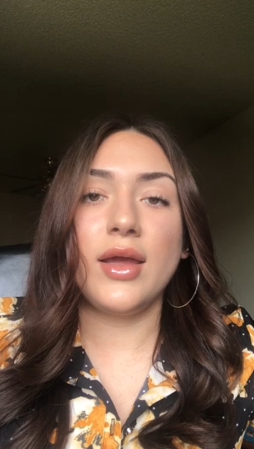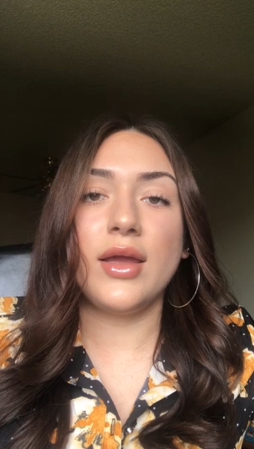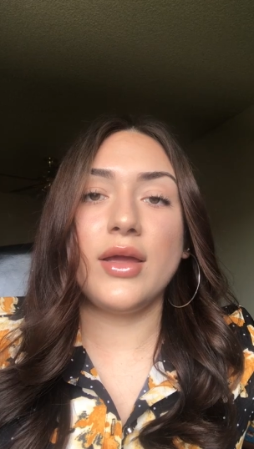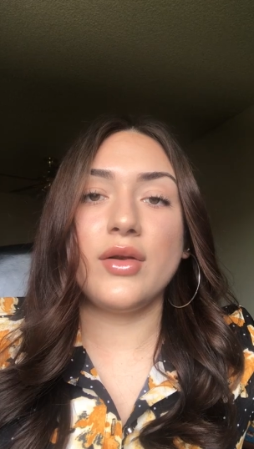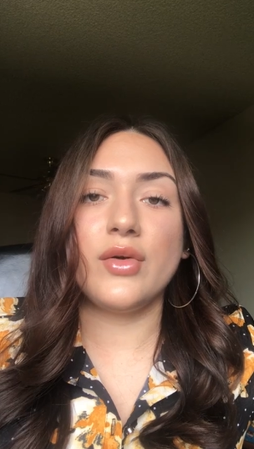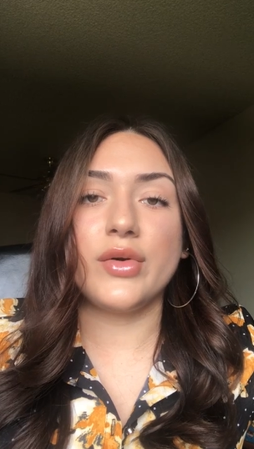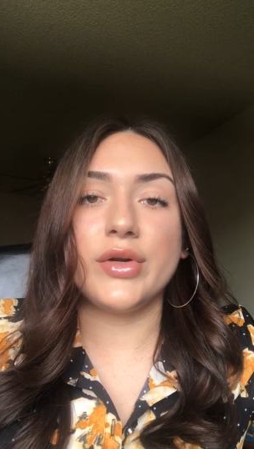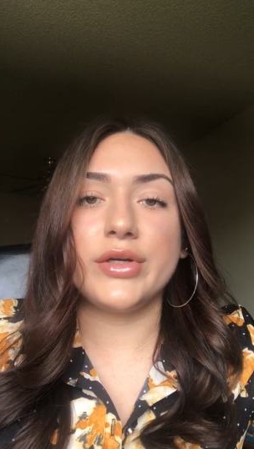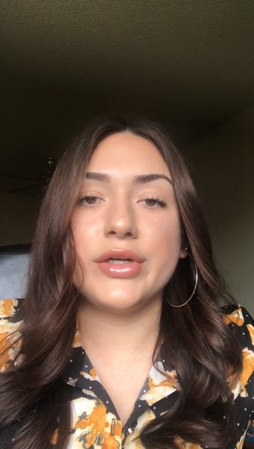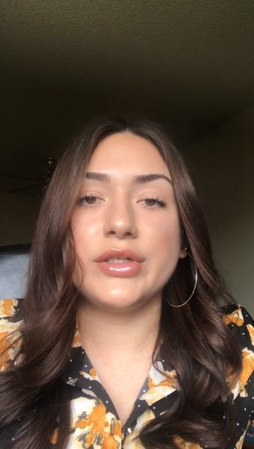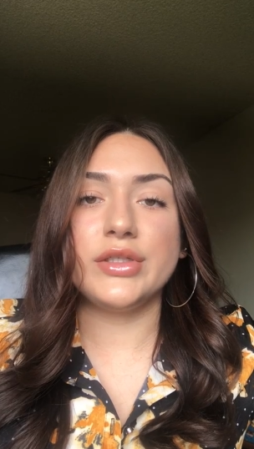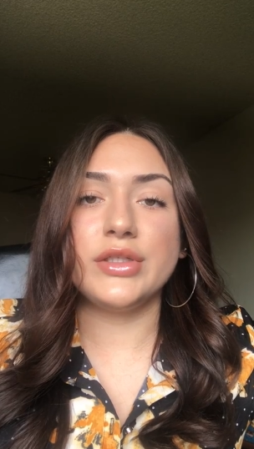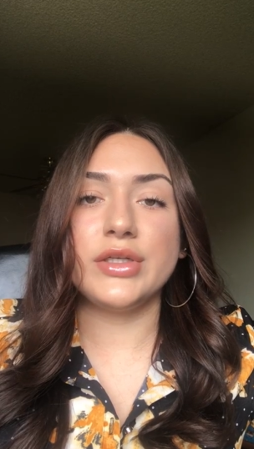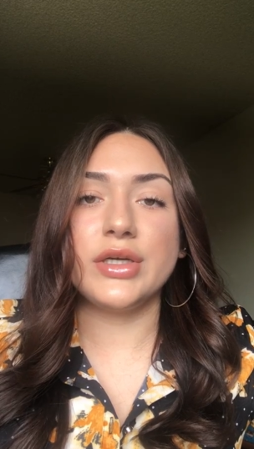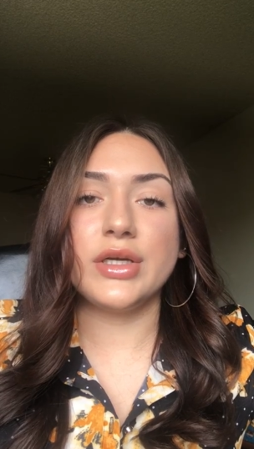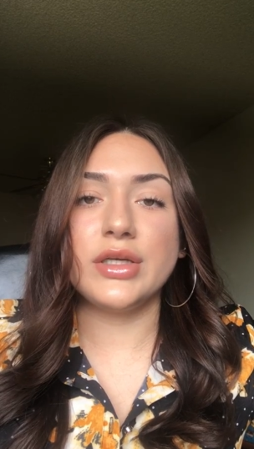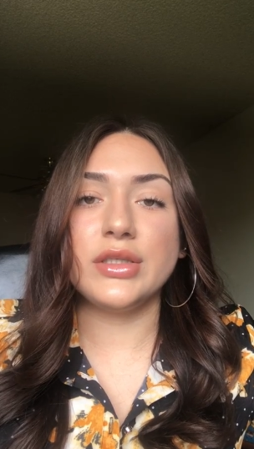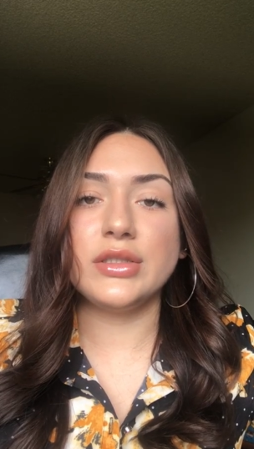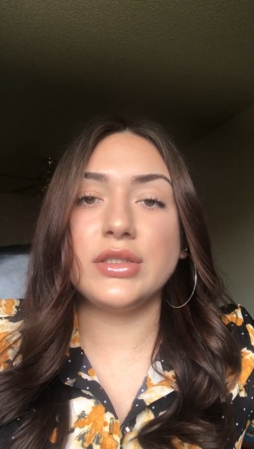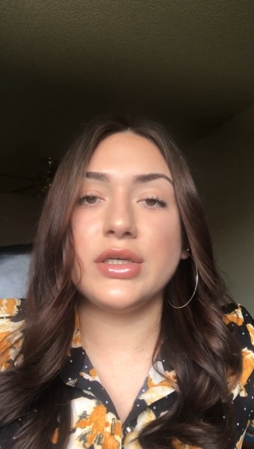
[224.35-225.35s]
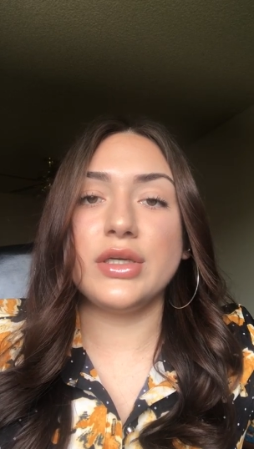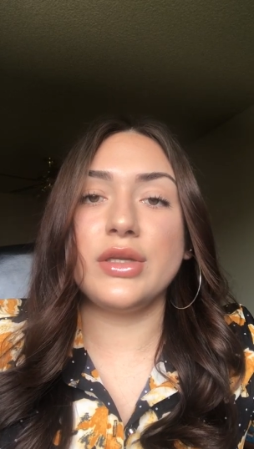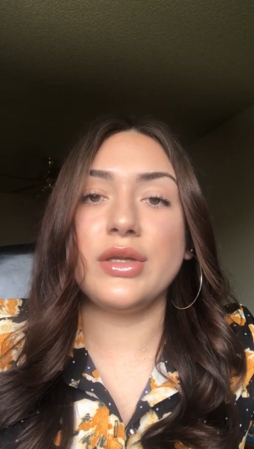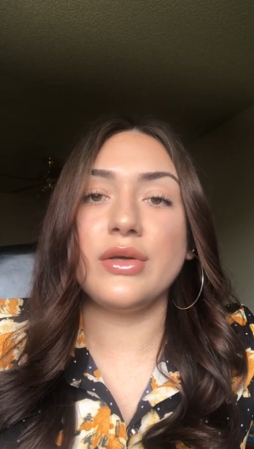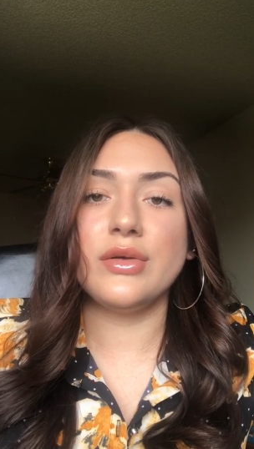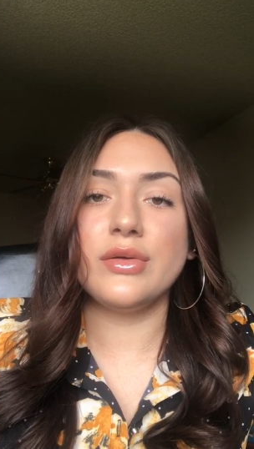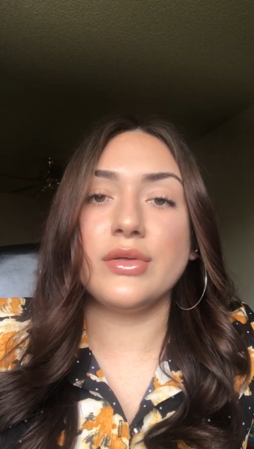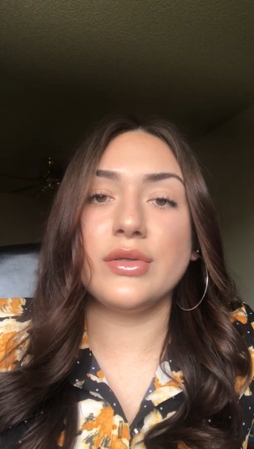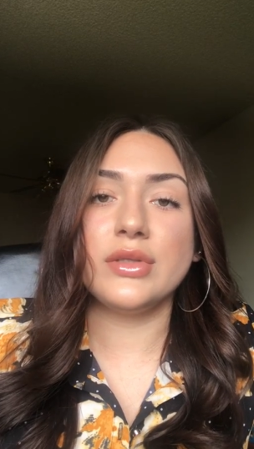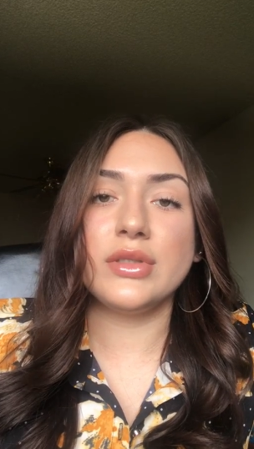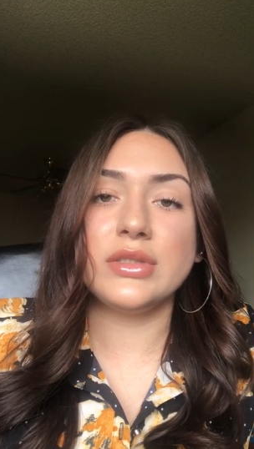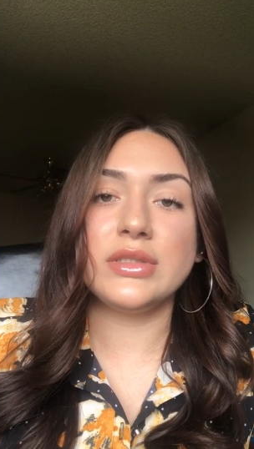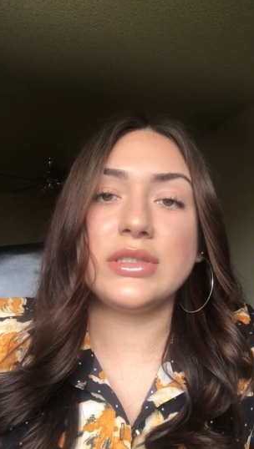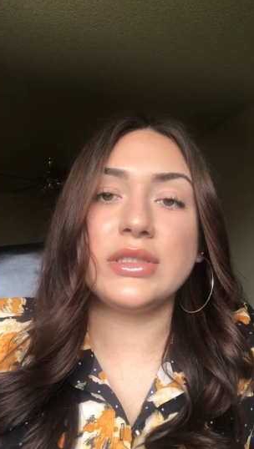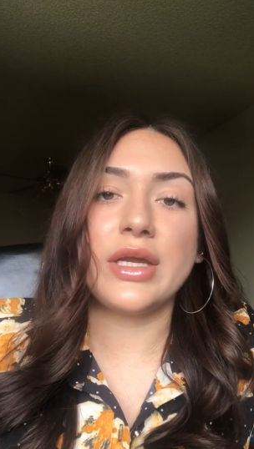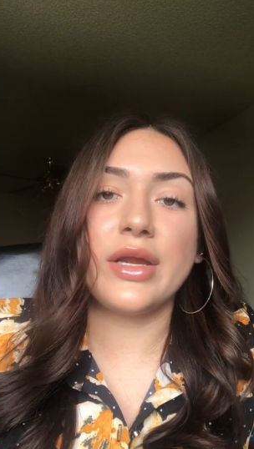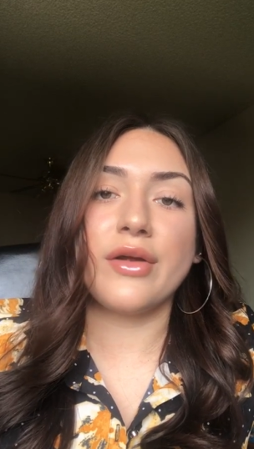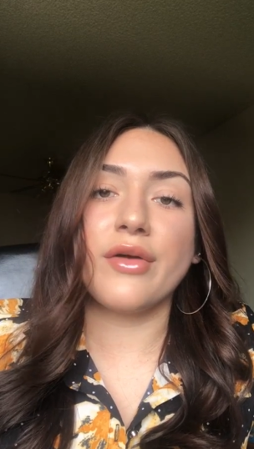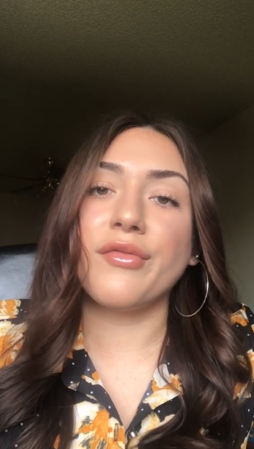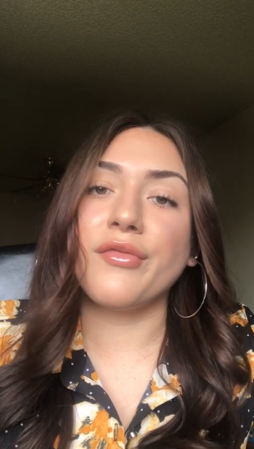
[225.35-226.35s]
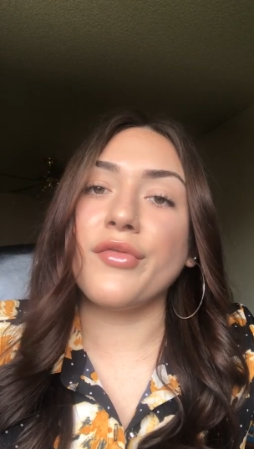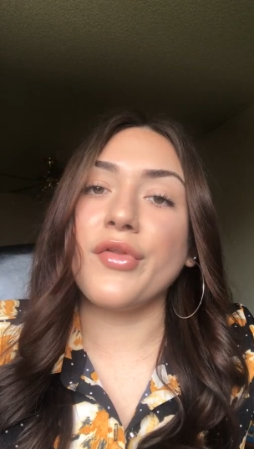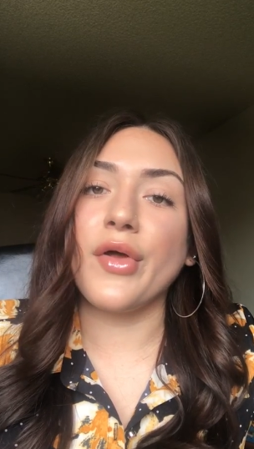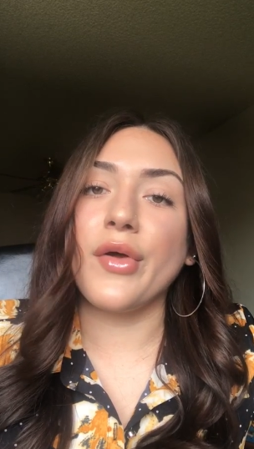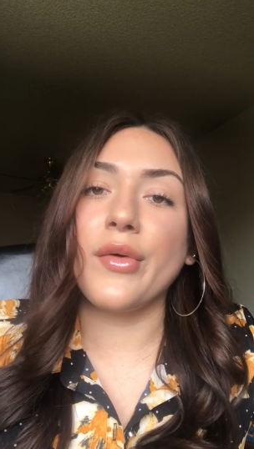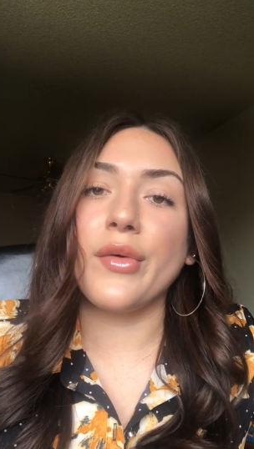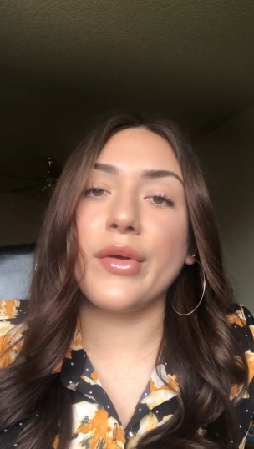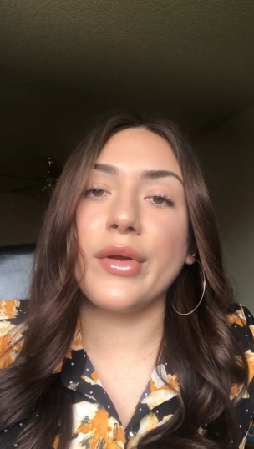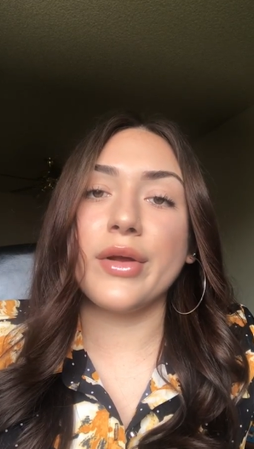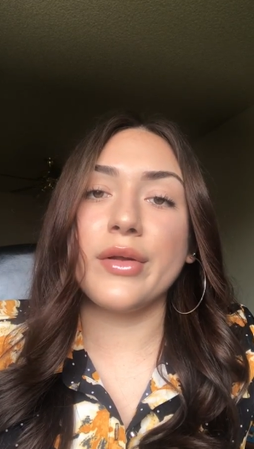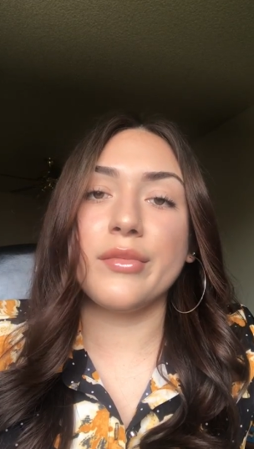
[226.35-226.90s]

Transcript: in order to continue and stay afloat